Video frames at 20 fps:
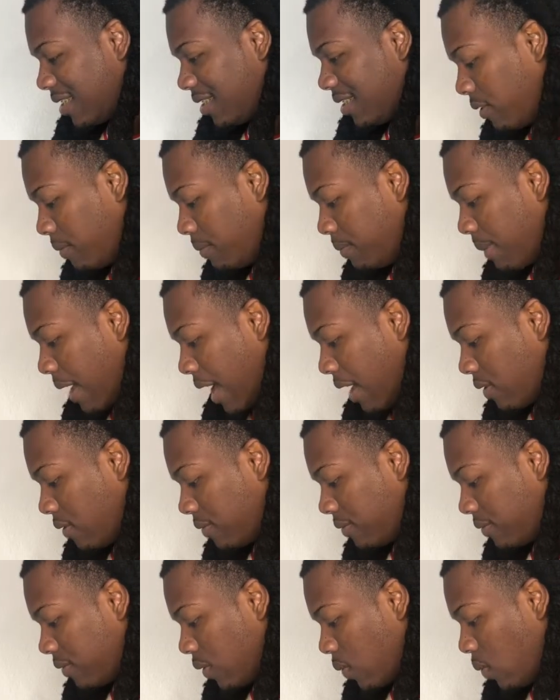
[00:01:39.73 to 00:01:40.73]
The battle
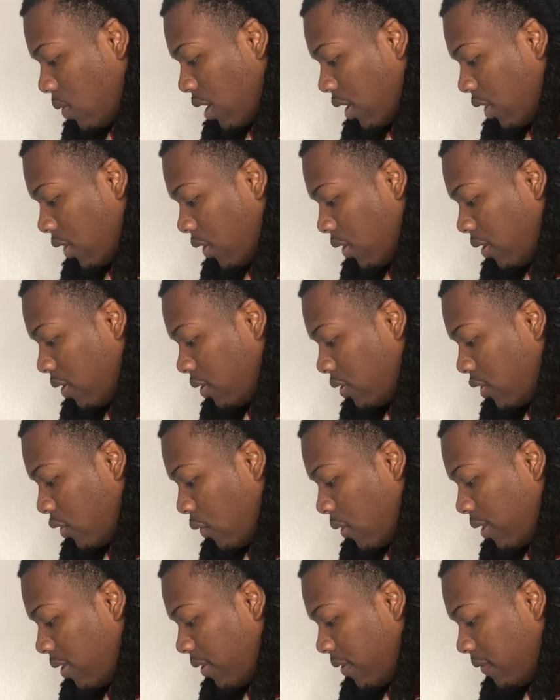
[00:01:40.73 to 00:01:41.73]
will occur
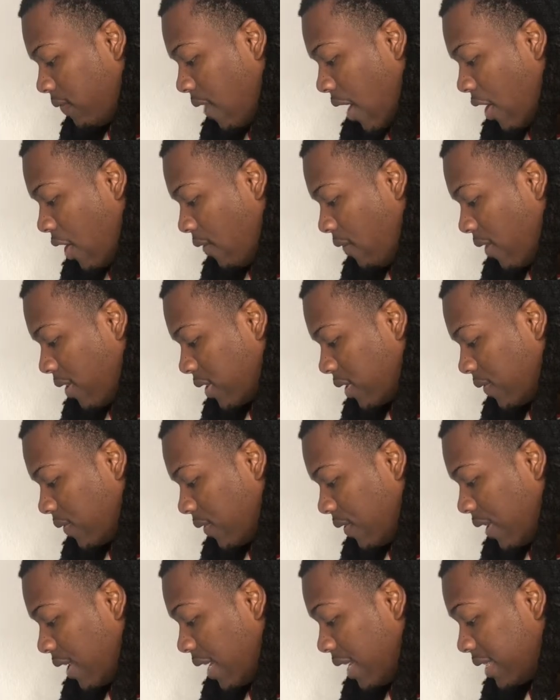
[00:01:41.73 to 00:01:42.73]
during the Fire Festival.
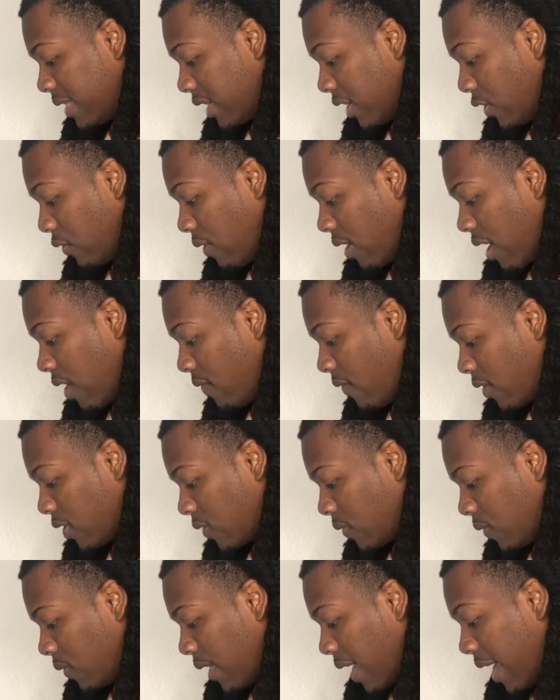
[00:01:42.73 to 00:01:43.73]
It is a grand
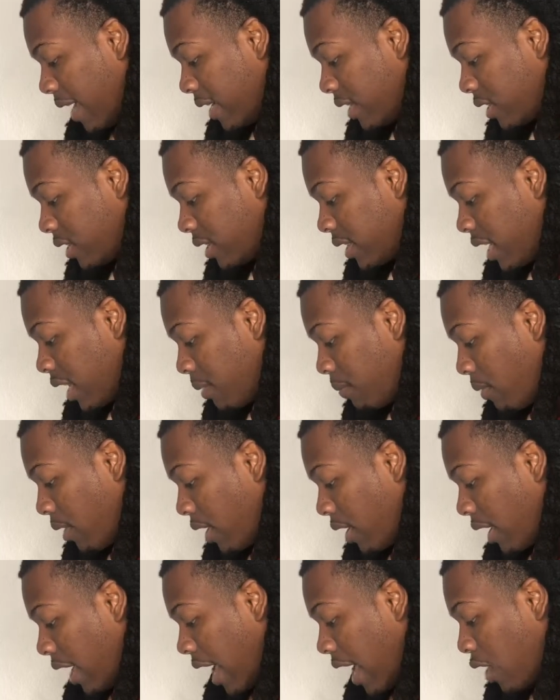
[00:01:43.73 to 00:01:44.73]
festival that is
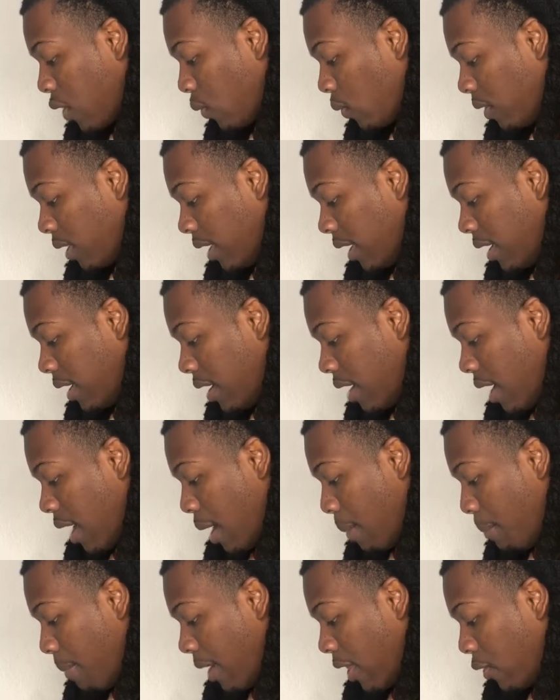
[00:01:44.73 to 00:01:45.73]
celebrated annually
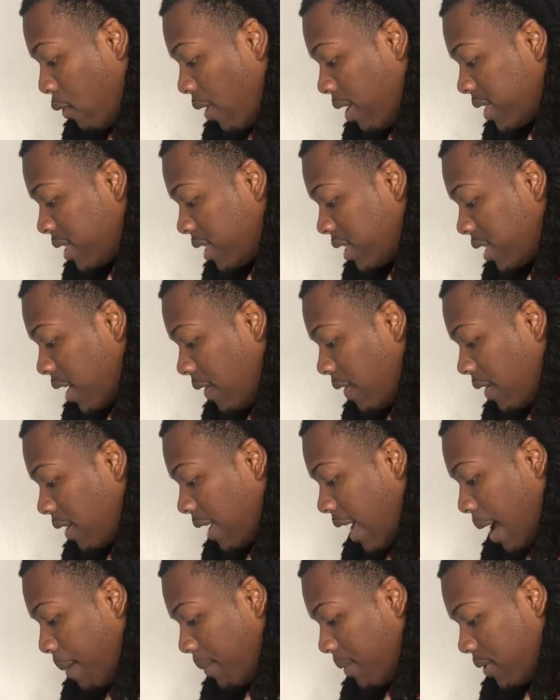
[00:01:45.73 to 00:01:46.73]
by the residents of the
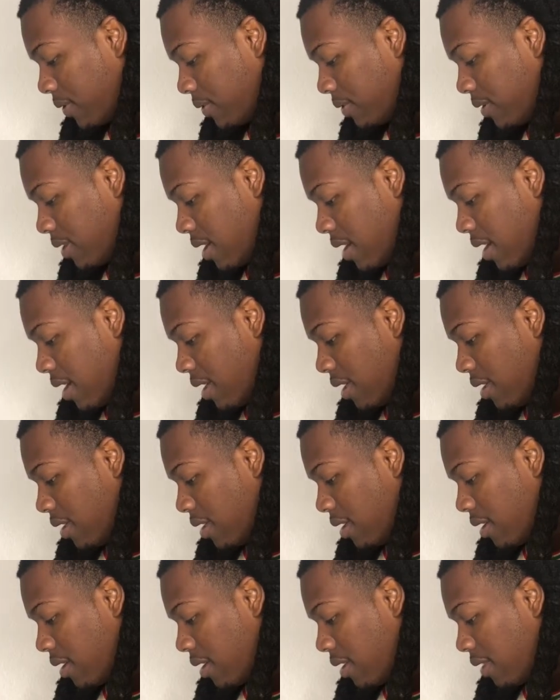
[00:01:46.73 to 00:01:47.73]
capital.
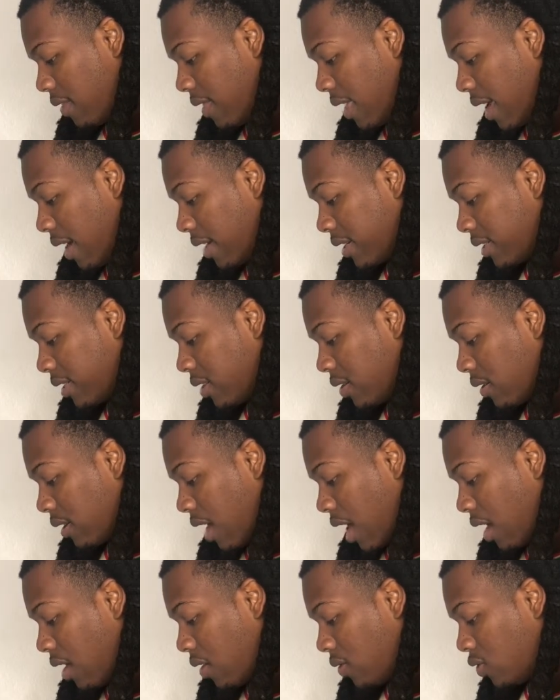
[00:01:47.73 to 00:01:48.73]
They consider
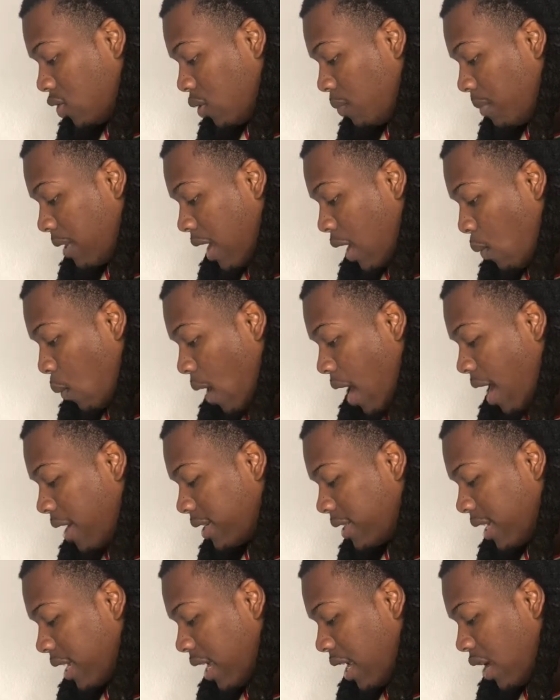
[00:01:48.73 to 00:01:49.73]
Kaido to be a
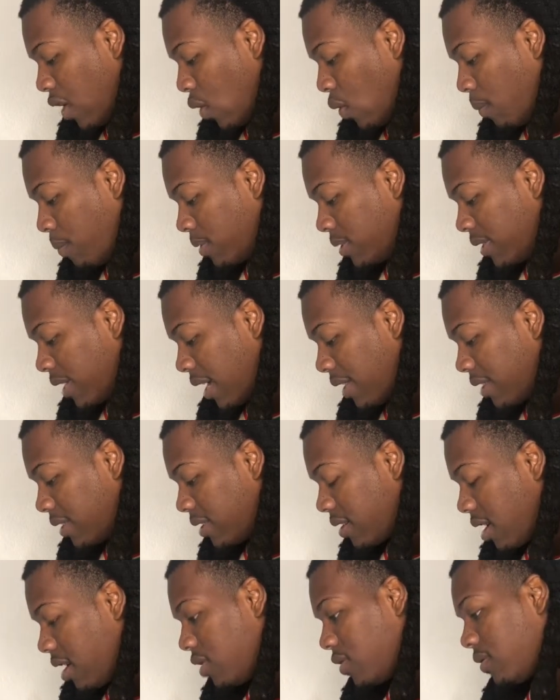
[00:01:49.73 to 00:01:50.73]
wise king who protect this
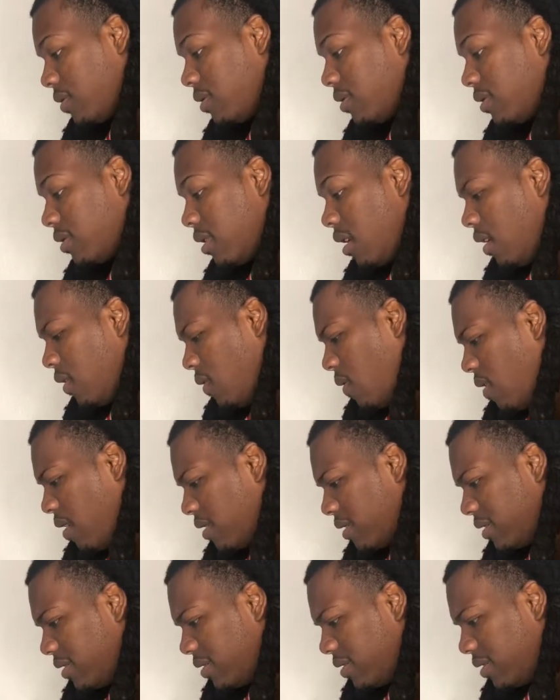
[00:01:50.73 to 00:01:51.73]
country. Of
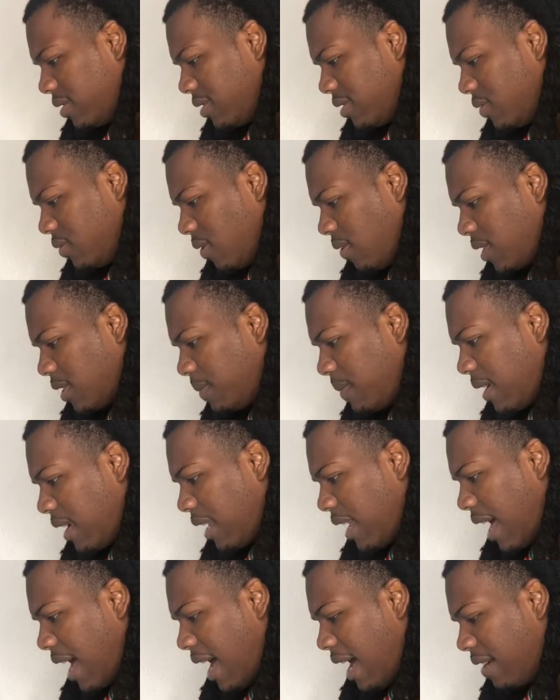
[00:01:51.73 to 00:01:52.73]
course, the strongest man
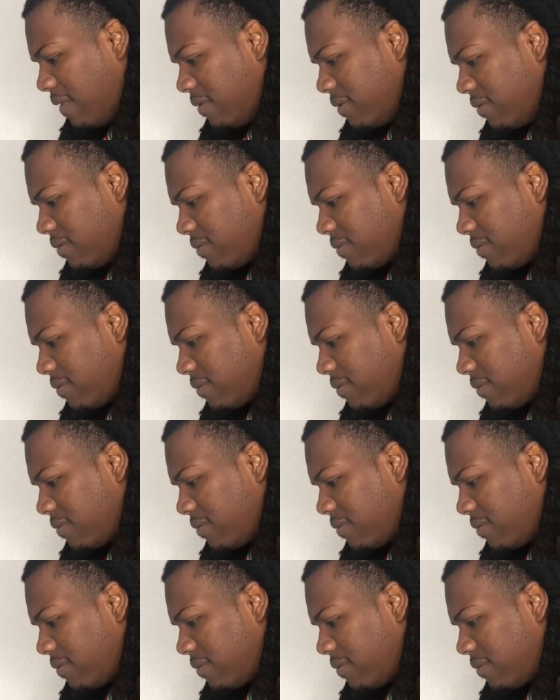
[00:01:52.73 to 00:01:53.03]
alive.